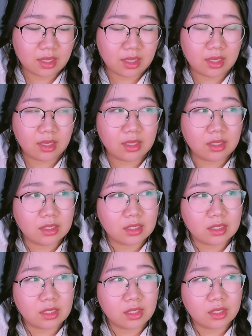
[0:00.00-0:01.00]
They
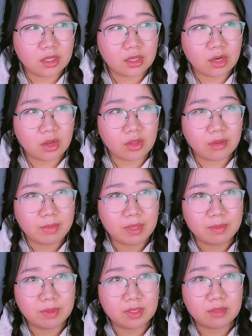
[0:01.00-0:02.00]
consider other
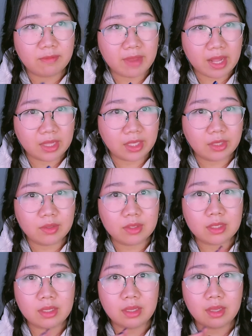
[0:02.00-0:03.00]
people's
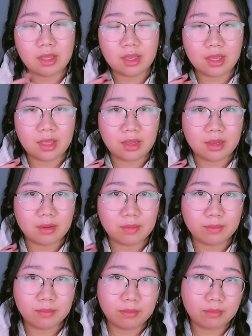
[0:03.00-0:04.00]
values
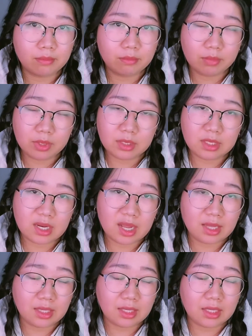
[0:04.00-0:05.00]
and
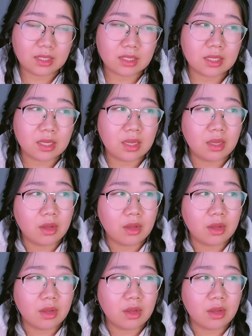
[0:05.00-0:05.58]
personalities